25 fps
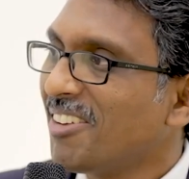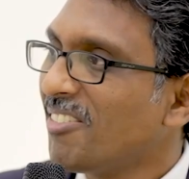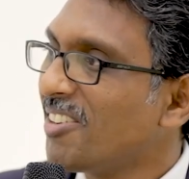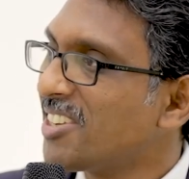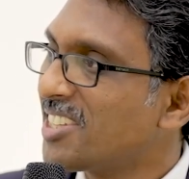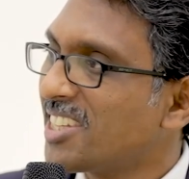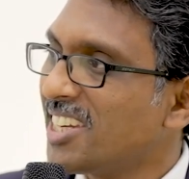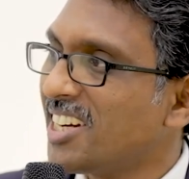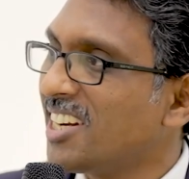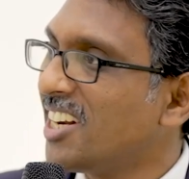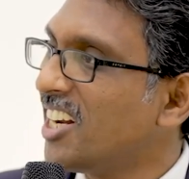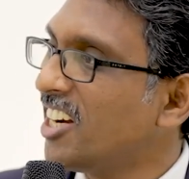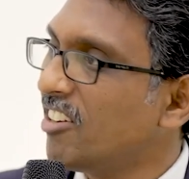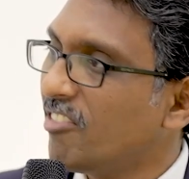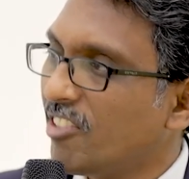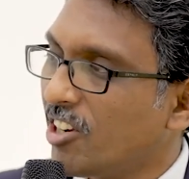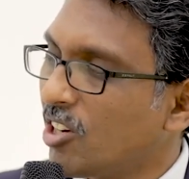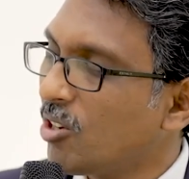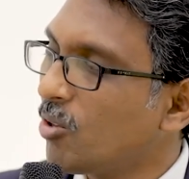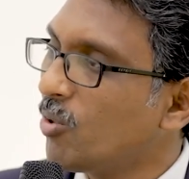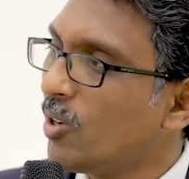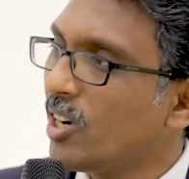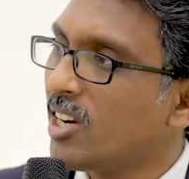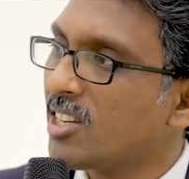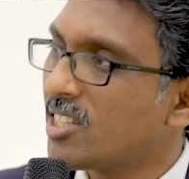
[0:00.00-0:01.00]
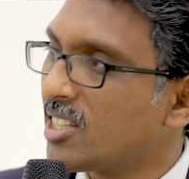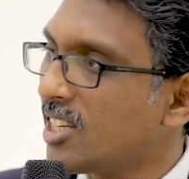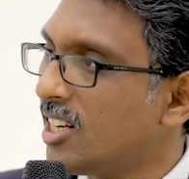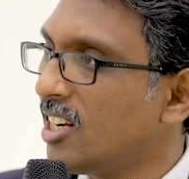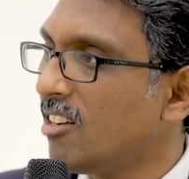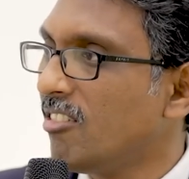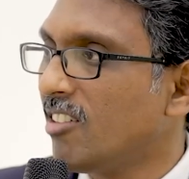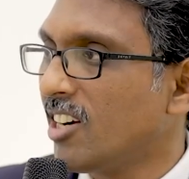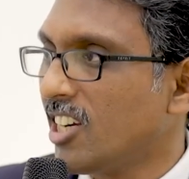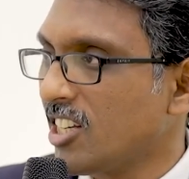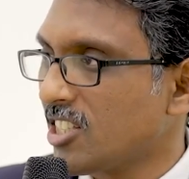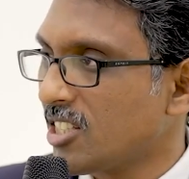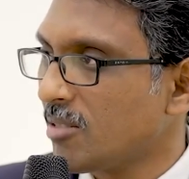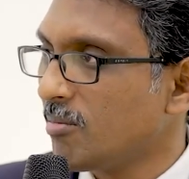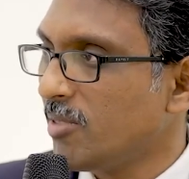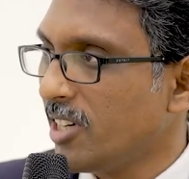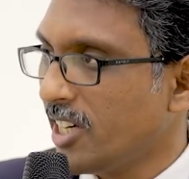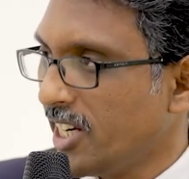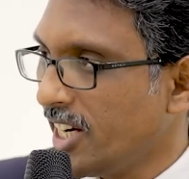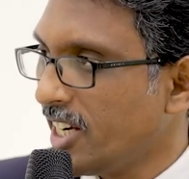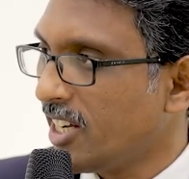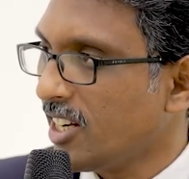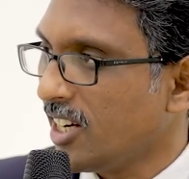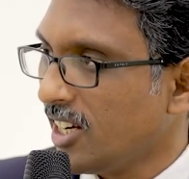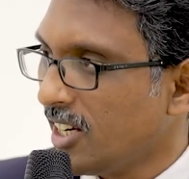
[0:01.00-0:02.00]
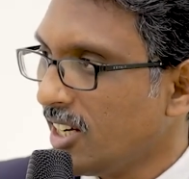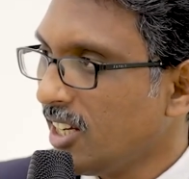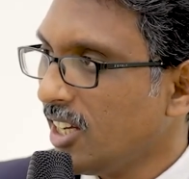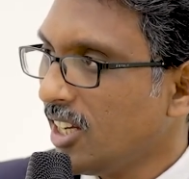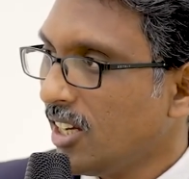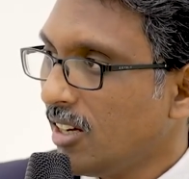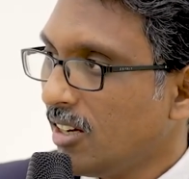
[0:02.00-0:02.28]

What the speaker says: we said that we're not going to sell our customer data.